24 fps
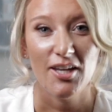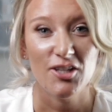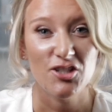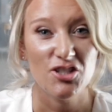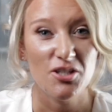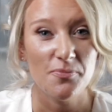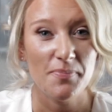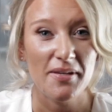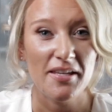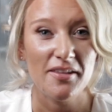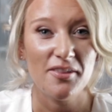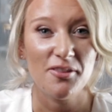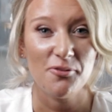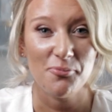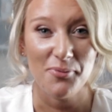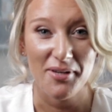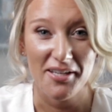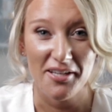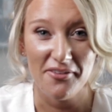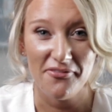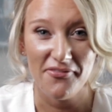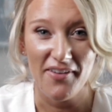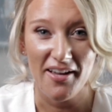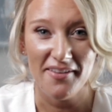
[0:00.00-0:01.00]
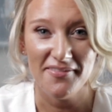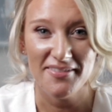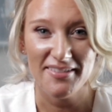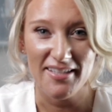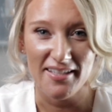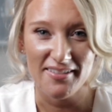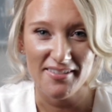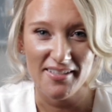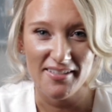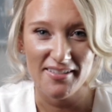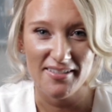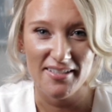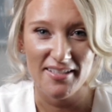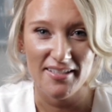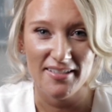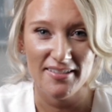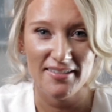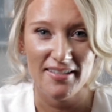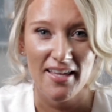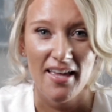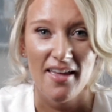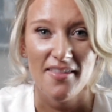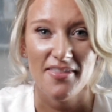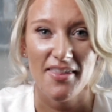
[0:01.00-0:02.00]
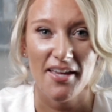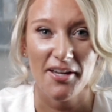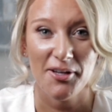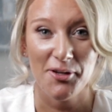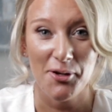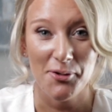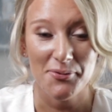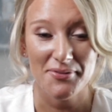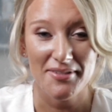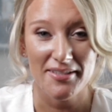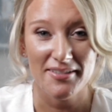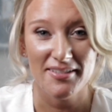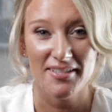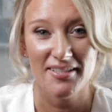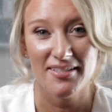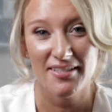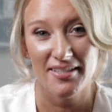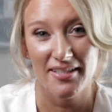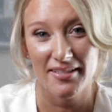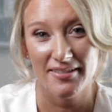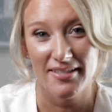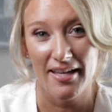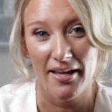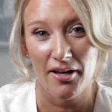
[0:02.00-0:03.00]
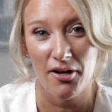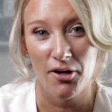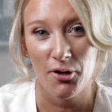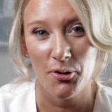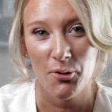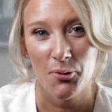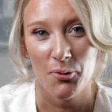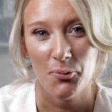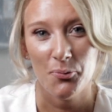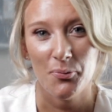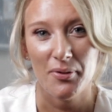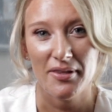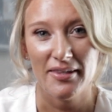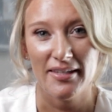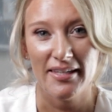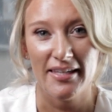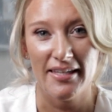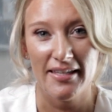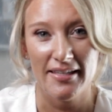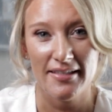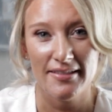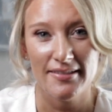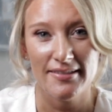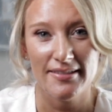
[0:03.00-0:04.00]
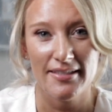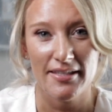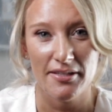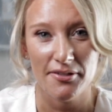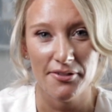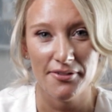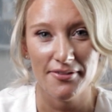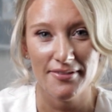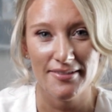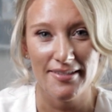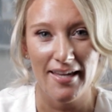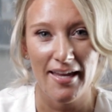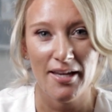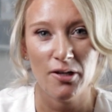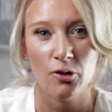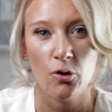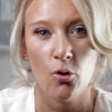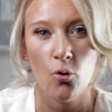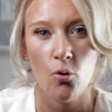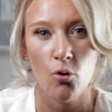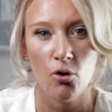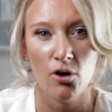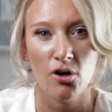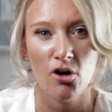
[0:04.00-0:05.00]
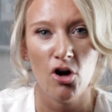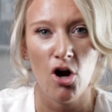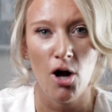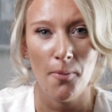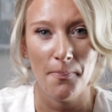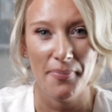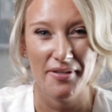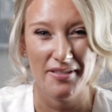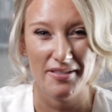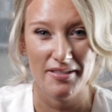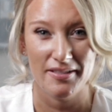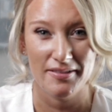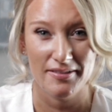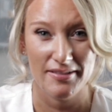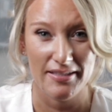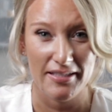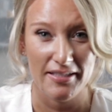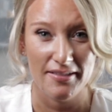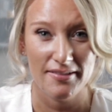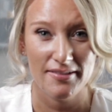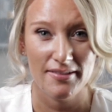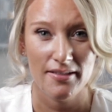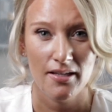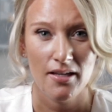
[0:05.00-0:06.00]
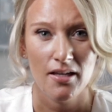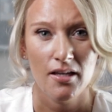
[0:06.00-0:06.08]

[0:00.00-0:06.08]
It should be 3 to 5 sentences that goes into detail with key skills and core competencies,